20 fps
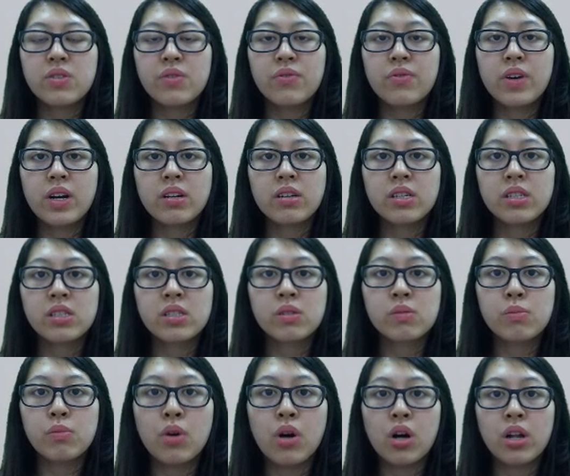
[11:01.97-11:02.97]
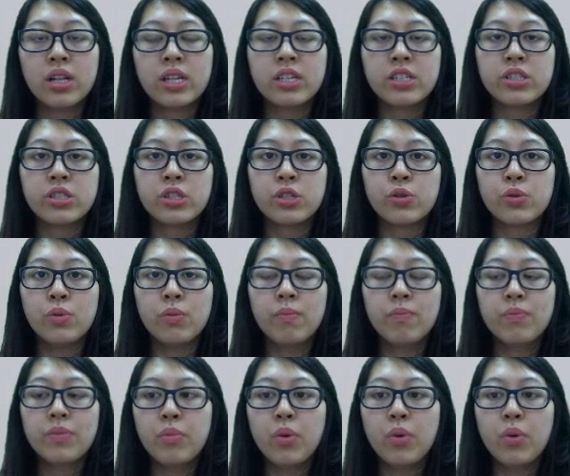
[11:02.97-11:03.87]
a very small issue.